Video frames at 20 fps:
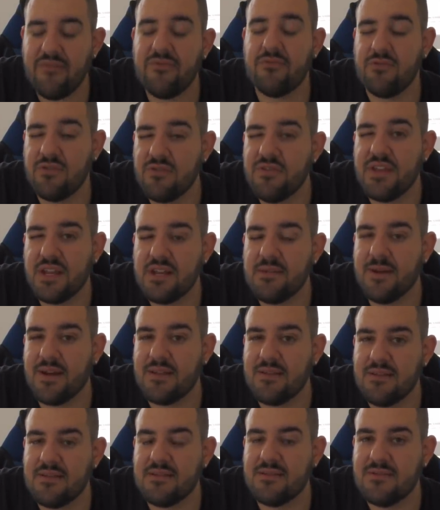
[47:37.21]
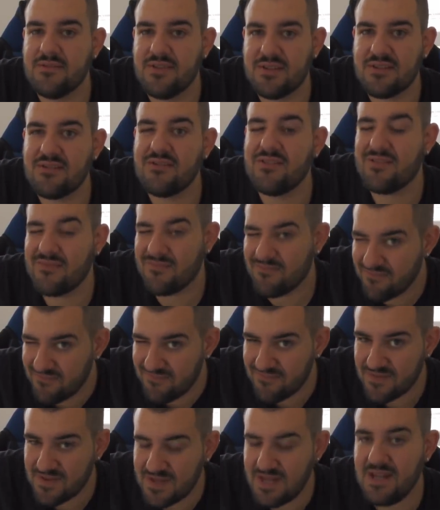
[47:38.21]
Have a real think about this. Just
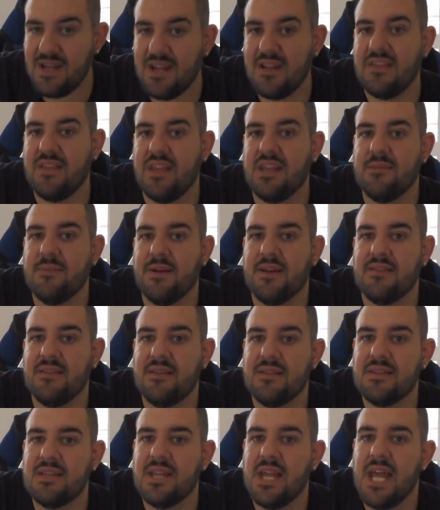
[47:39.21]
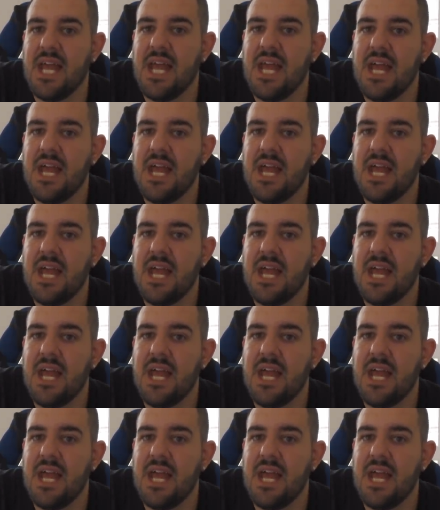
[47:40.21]
sit and think about this.